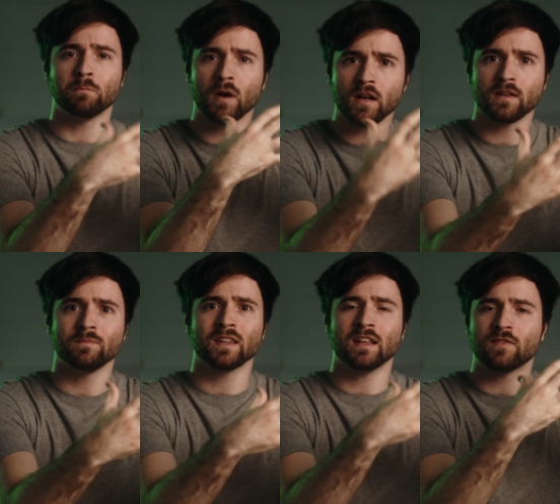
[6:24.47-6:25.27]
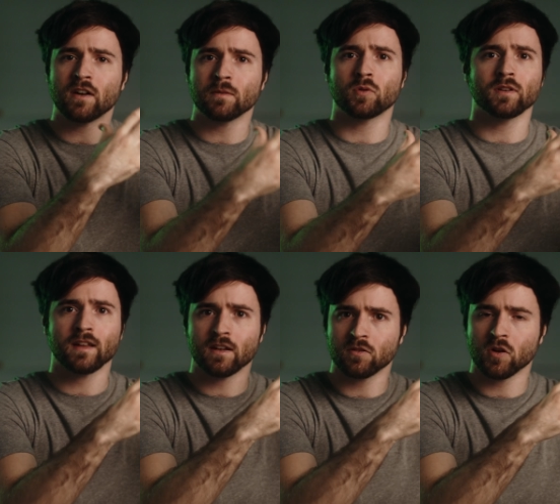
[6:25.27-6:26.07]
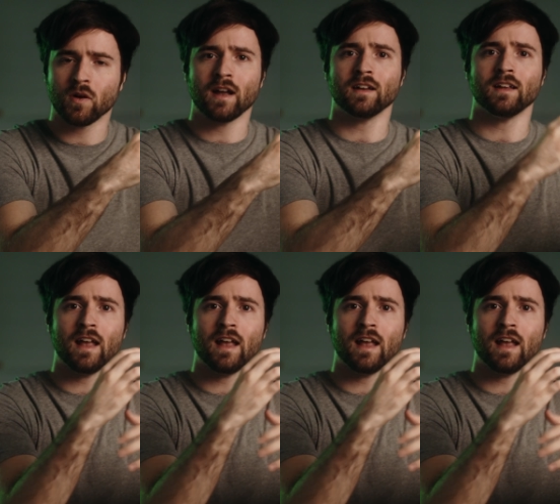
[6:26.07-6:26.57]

But it's very important that you go ahead